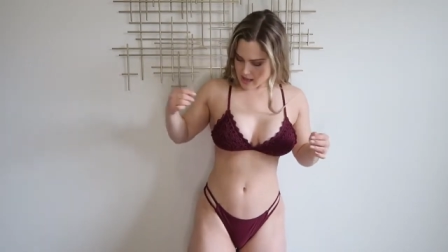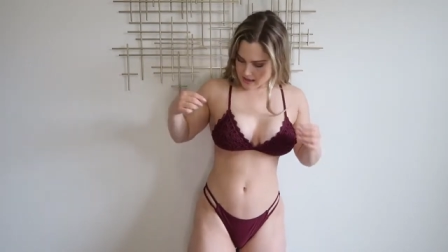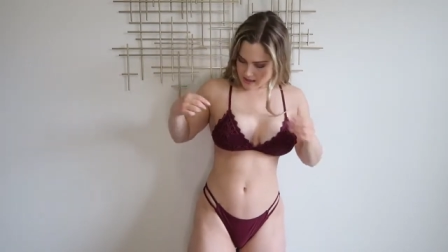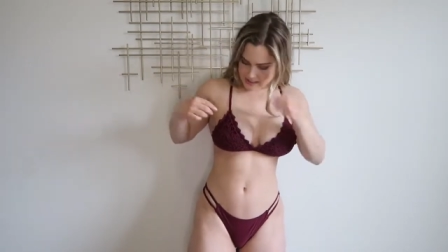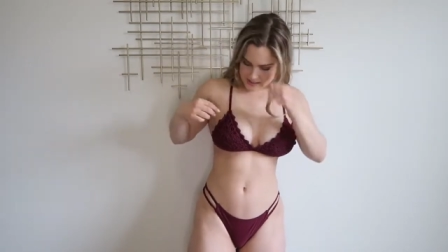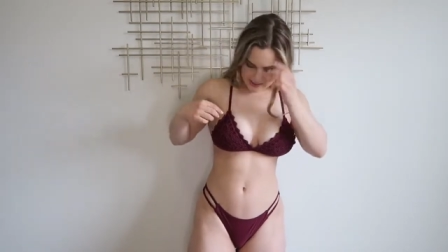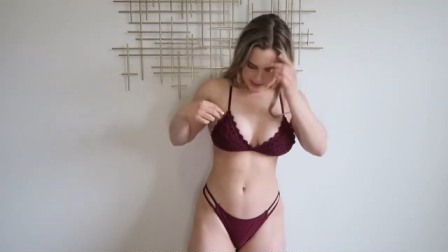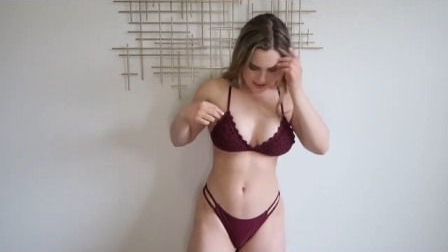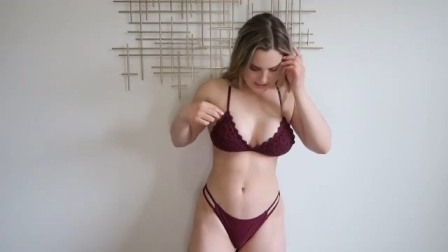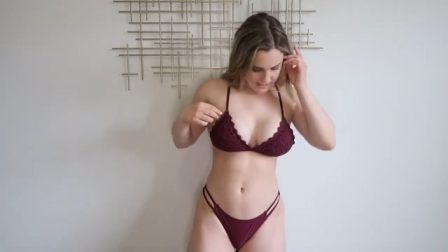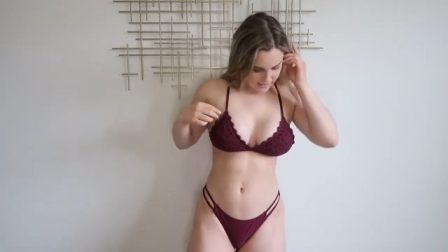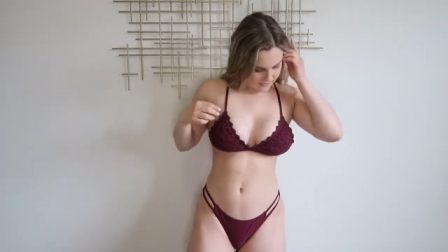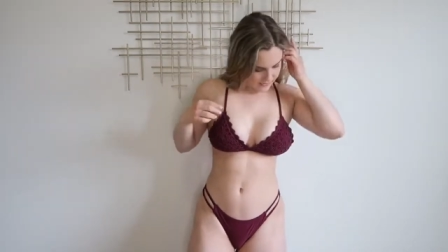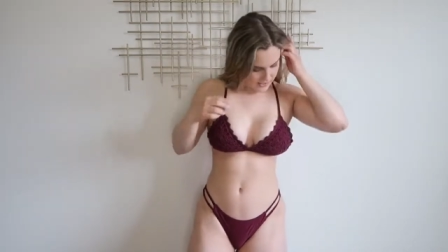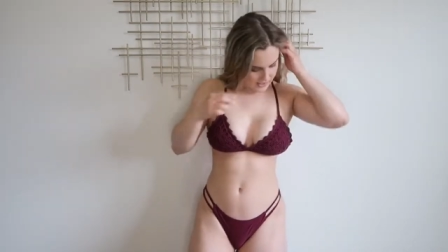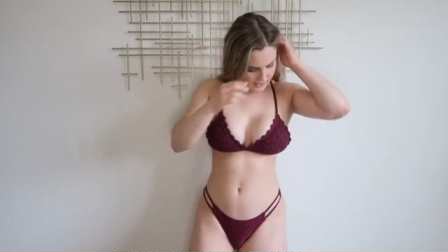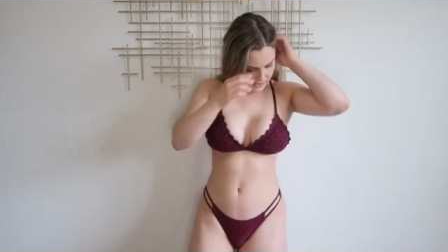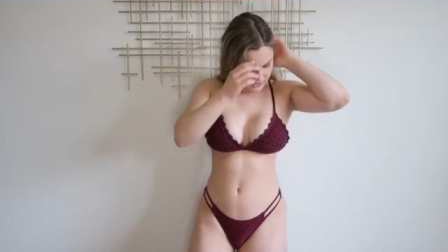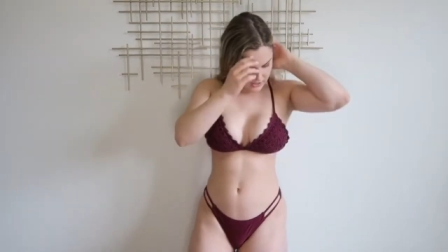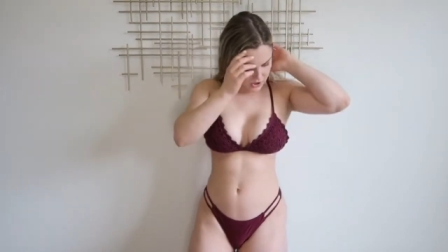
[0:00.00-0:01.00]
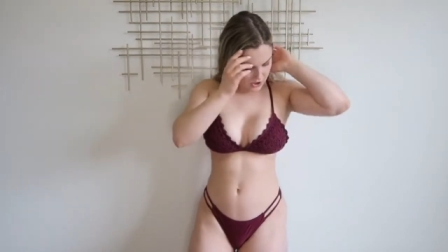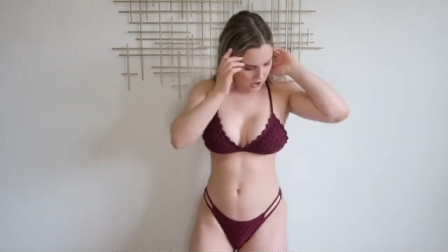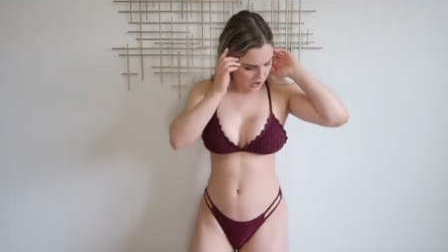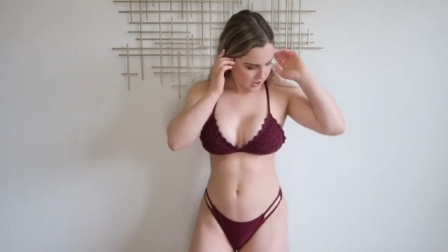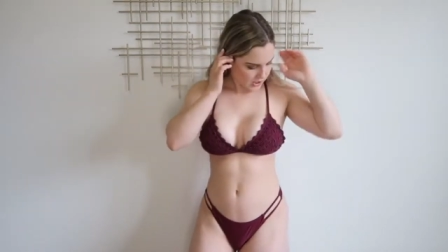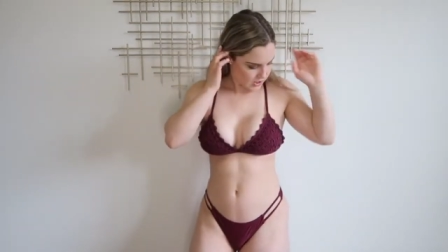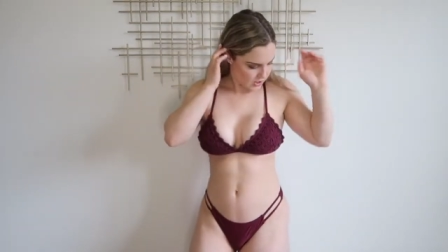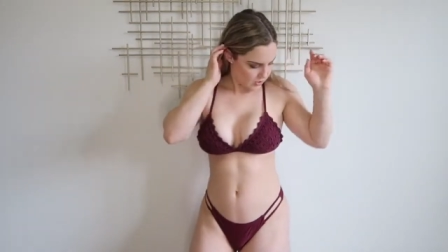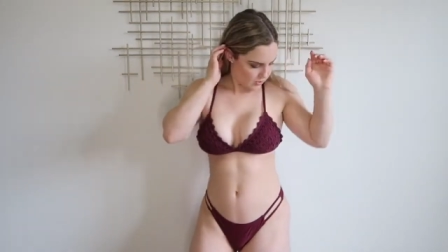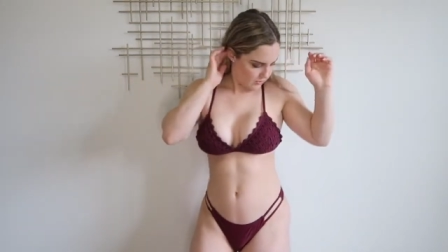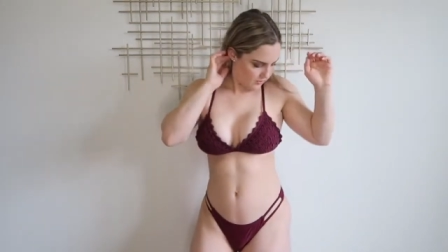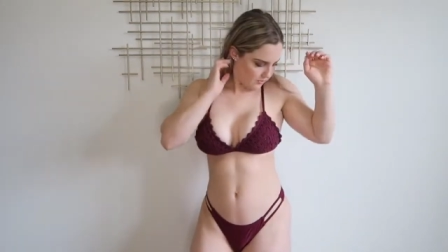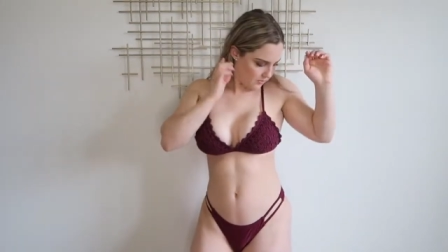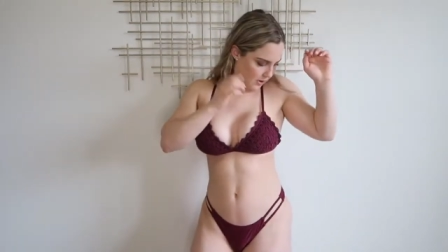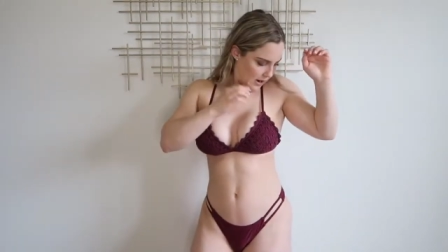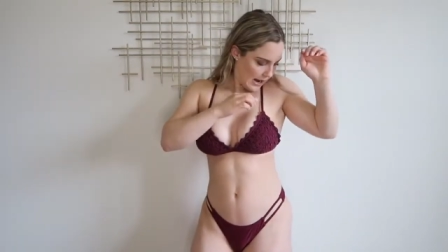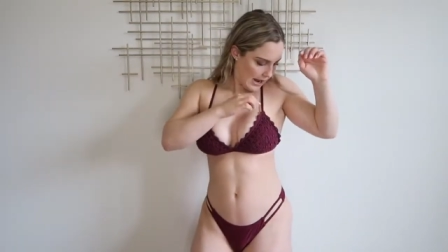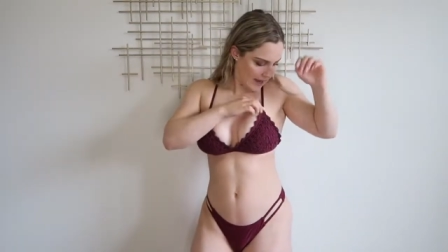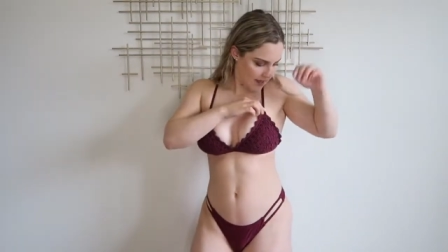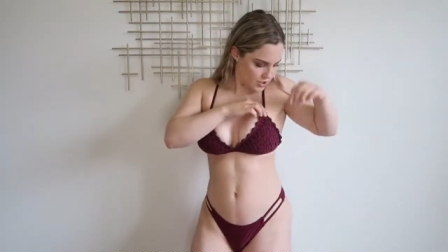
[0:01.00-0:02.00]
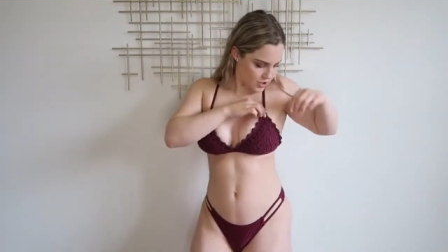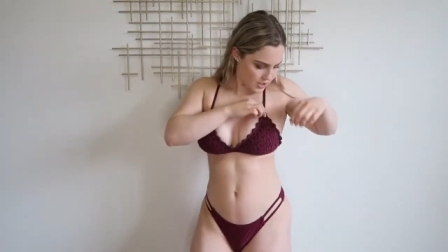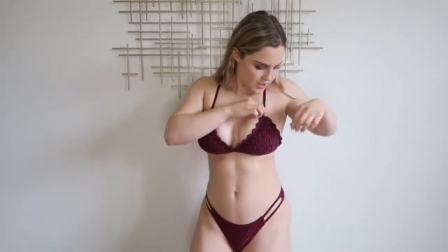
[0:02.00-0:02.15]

This has definitely started to fray